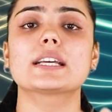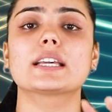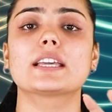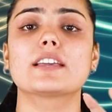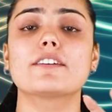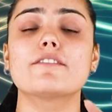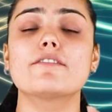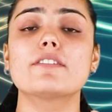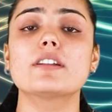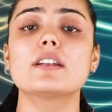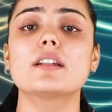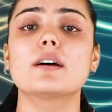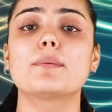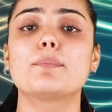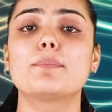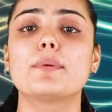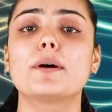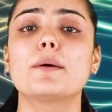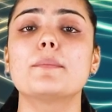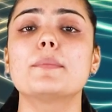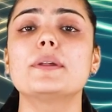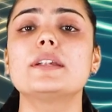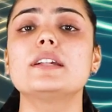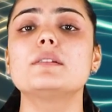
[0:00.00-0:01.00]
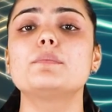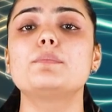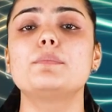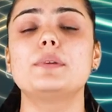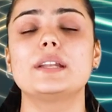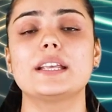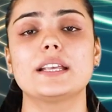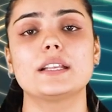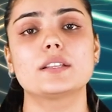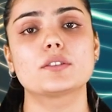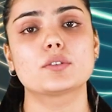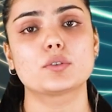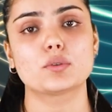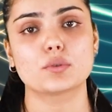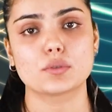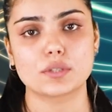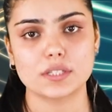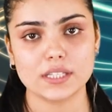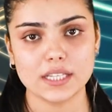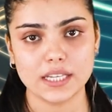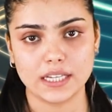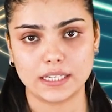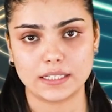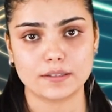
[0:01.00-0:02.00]
are given a permanent place to
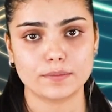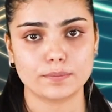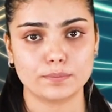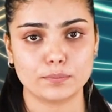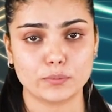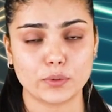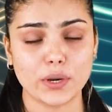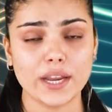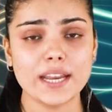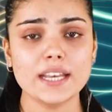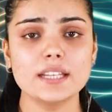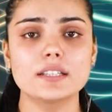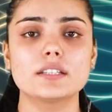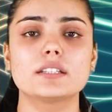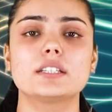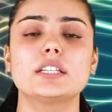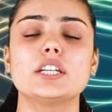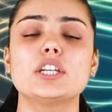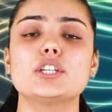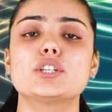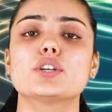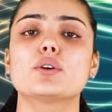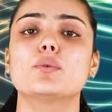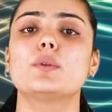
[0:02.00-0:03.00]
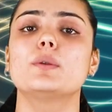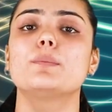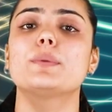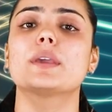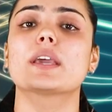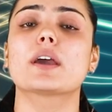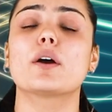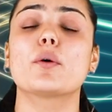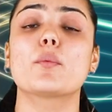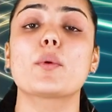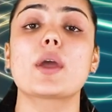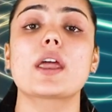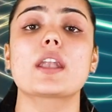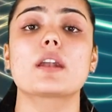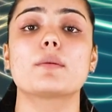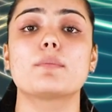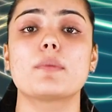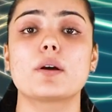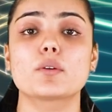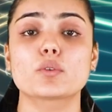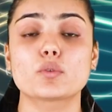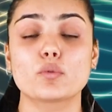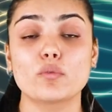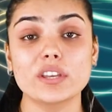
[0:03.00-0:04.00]
sit, right, the teacher will be aware
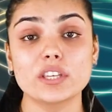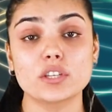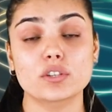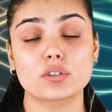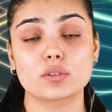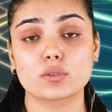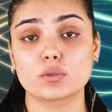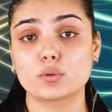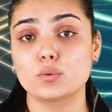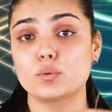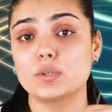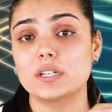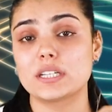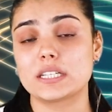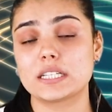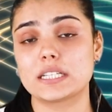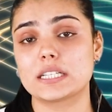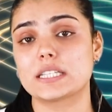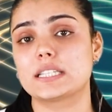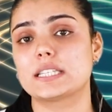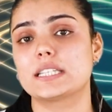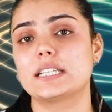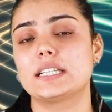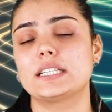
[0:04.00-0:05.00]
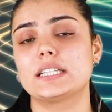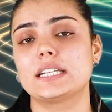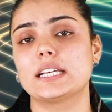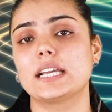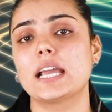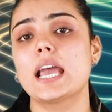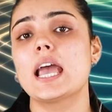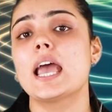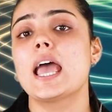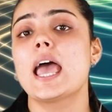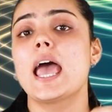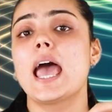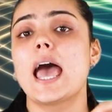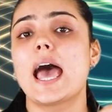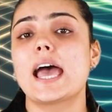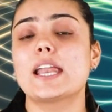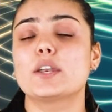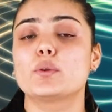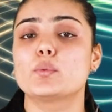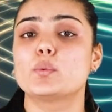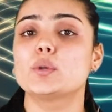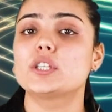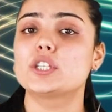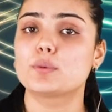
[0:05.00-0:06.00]
about which student is sitting
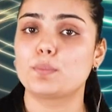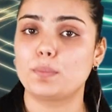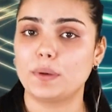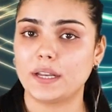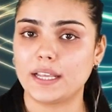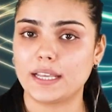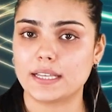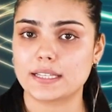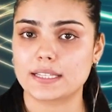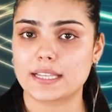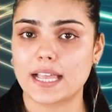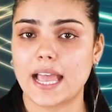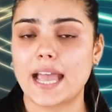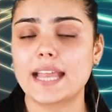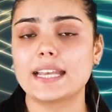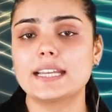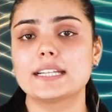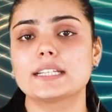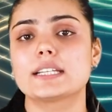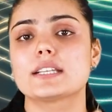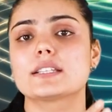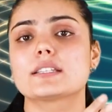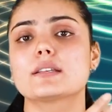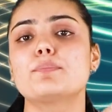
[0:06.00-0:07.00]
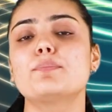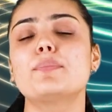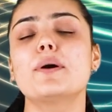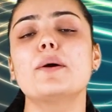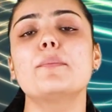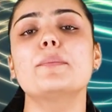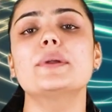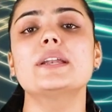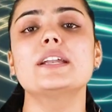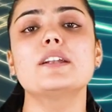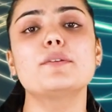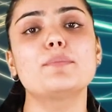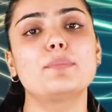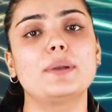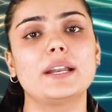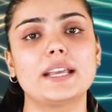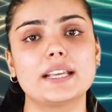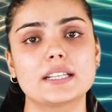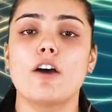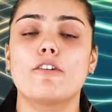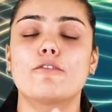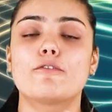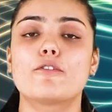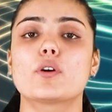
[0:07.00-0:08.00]
at which place, and it is a permanent
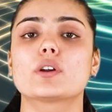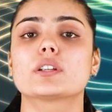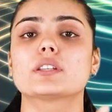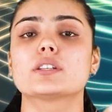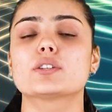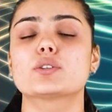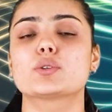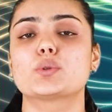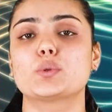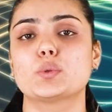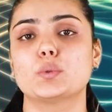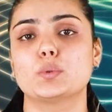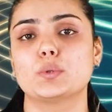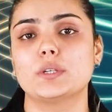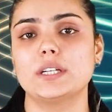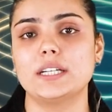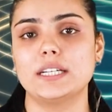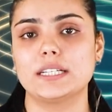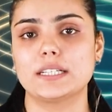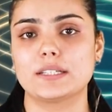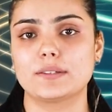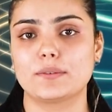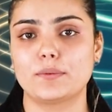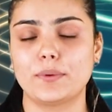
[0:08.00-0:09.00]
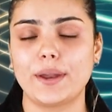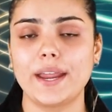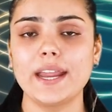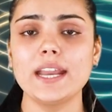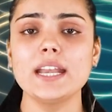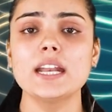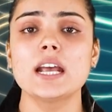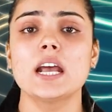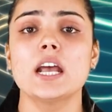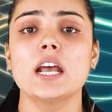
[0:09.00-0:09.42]
place for the student, right?